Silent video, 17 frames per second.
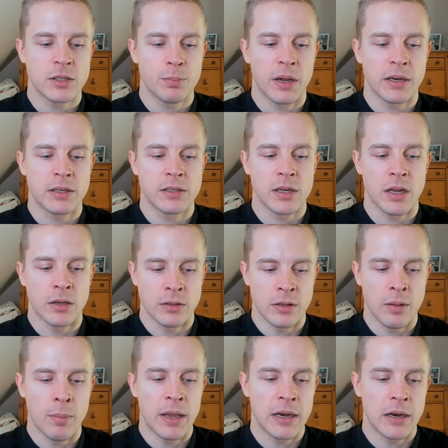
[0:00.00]
But the
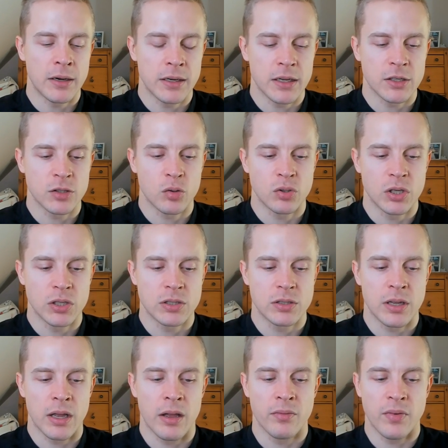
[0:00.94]
main idea is to just
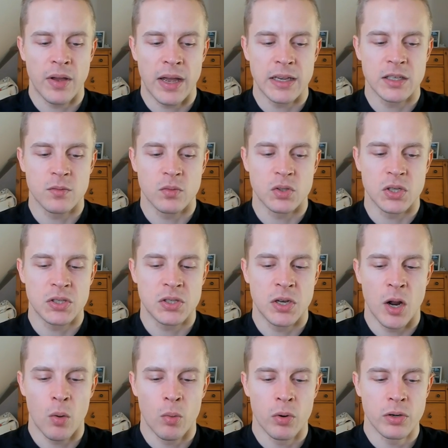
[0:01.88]
uh, fast for 16
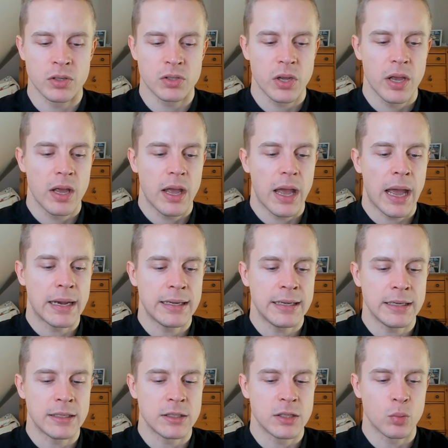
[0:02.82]
hours and
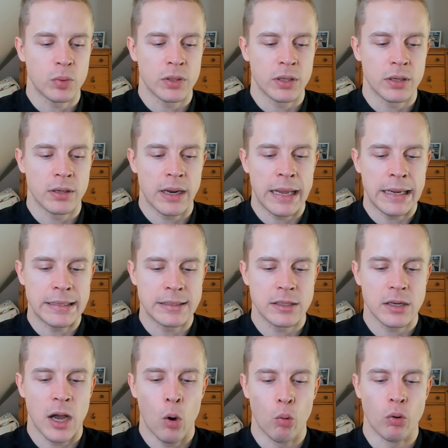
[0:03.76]
eat within eight
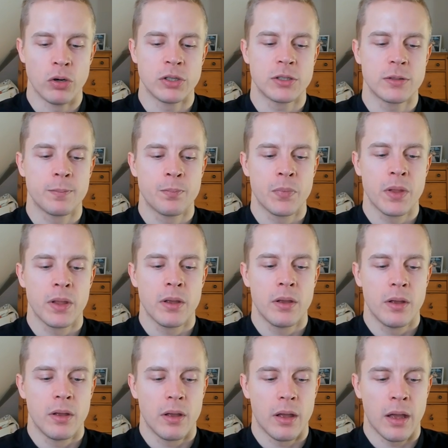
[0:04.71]
hours.
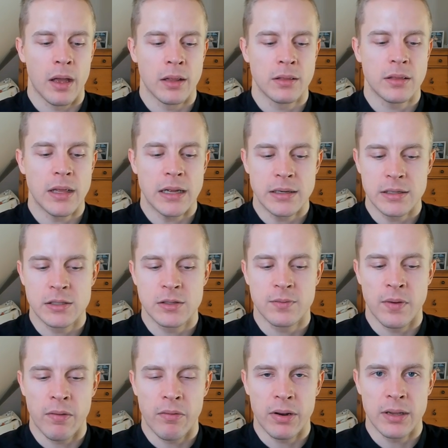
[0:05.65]
Uh, that is
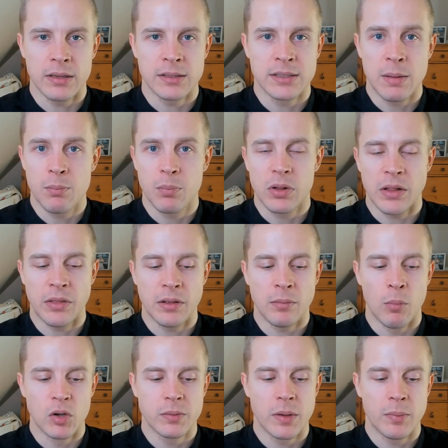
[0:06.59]
very simple. I think
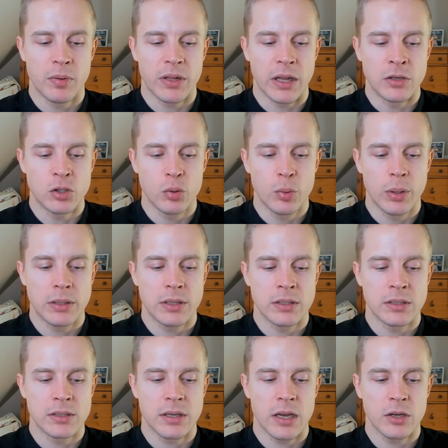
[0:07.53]
most people can do it.
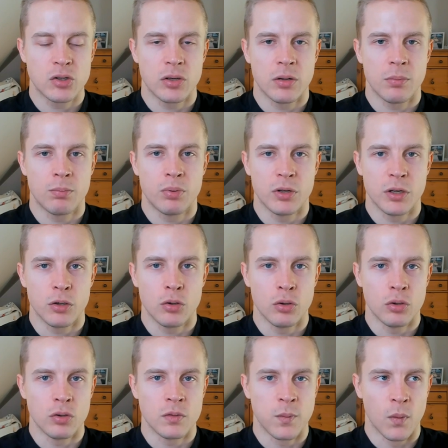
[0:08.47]
It's actually pretty
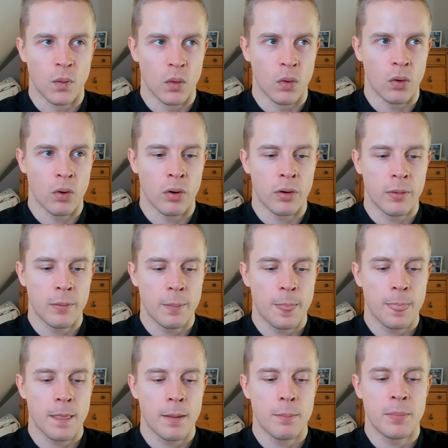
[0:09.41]
good for
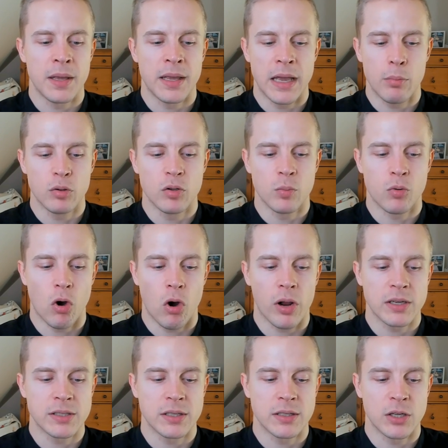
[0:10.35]
being able to
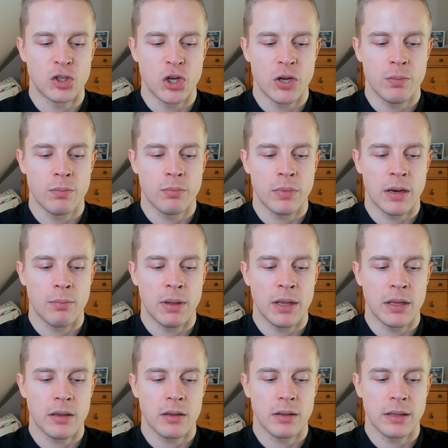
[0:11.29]
progress at the gym and
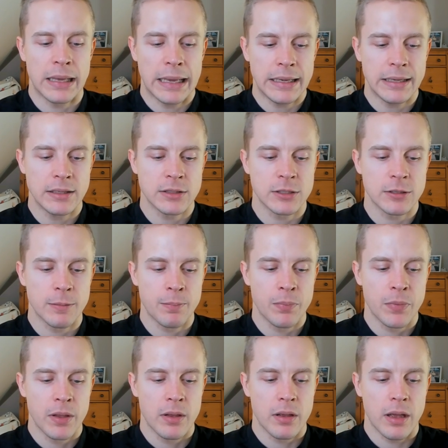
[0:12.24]
make gains.
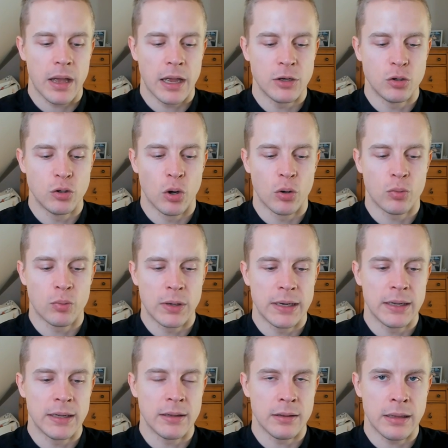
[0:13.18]
And you don't really,
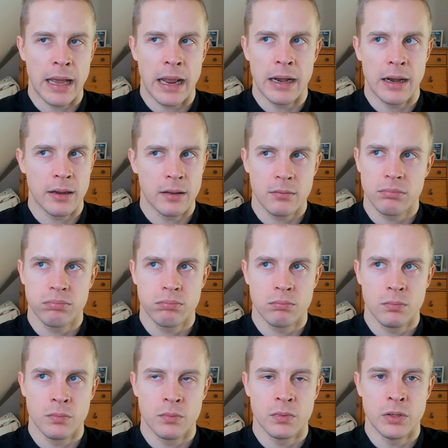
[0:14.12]
yeah, like
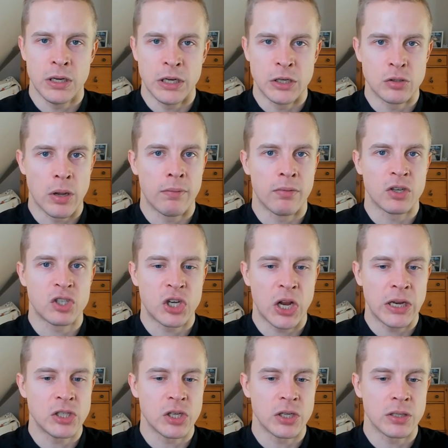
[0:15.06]
need to ever
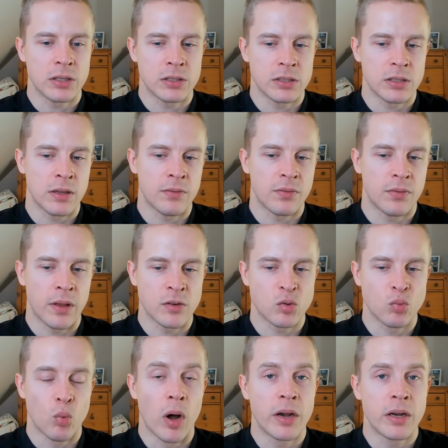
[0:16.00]
change it. It's if there's
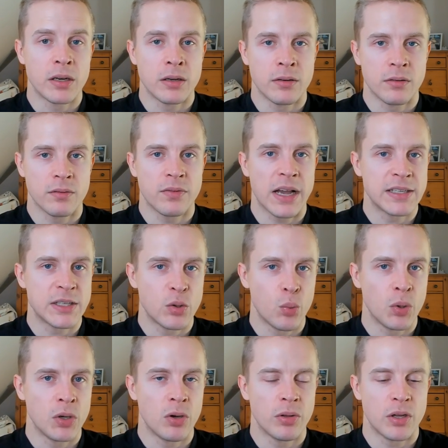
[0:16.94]
one fasting
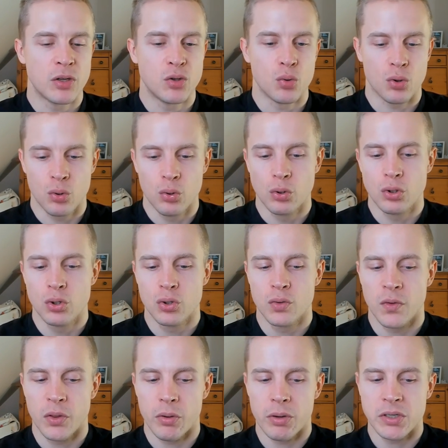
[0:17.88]
window that you could do
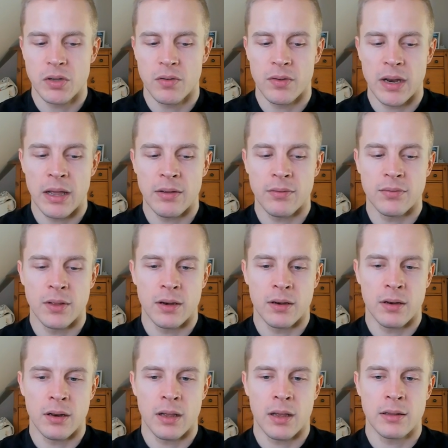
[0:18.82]
for the rest of life,
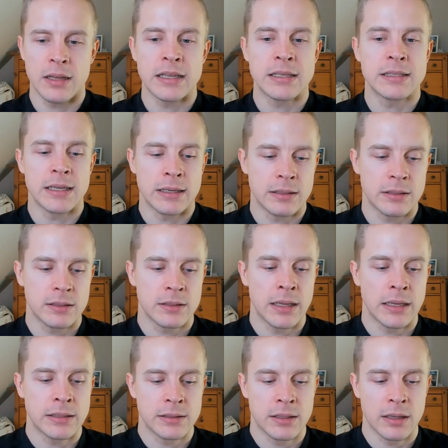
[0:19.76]
then uh, that's it.
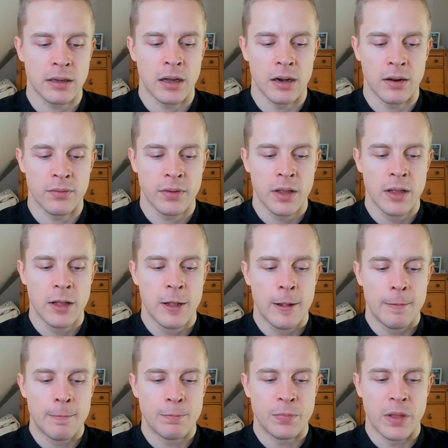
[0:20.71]
That's the kind of
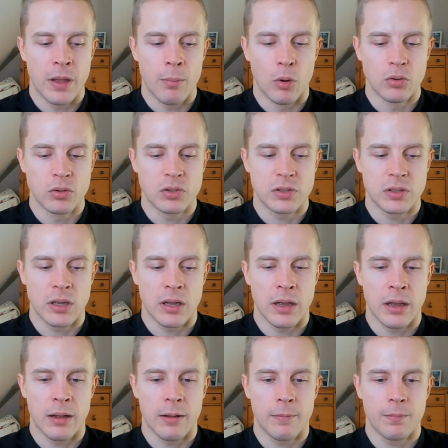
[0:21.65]
the most
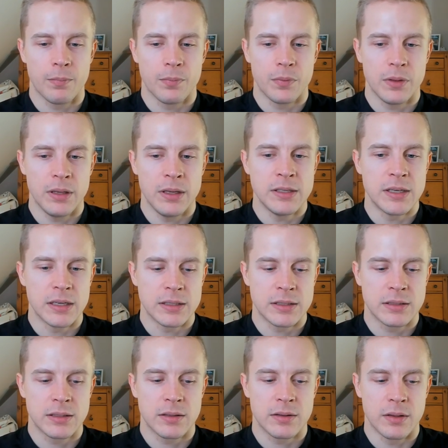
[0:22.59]
um,
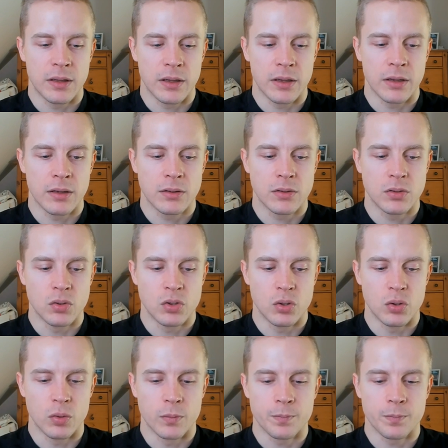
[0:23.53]
easiest thing to do.